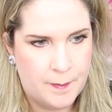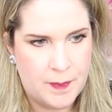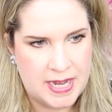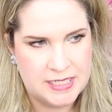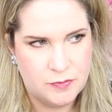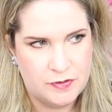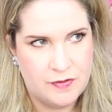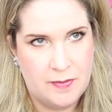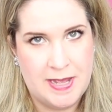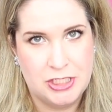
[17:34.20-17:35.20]
but we
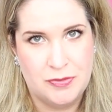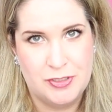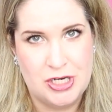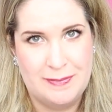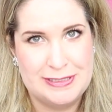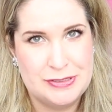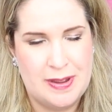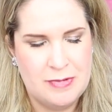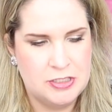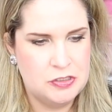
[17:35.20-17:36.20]
found matching pajamas, so
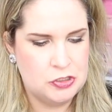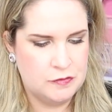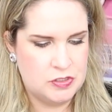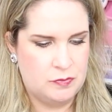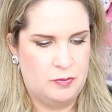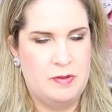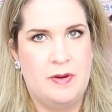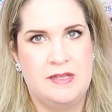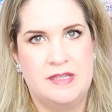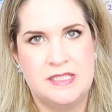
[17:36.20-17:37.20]
I'm not too sure if she will be
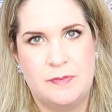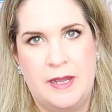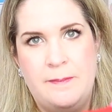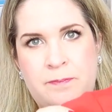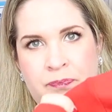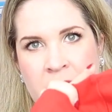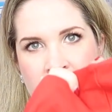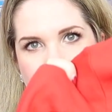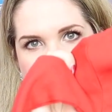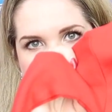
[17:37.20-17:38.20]
wearing this one.
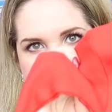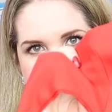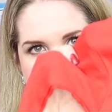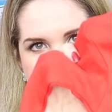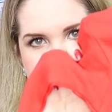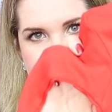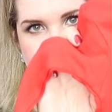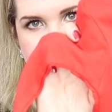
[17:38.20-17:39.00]
But it is a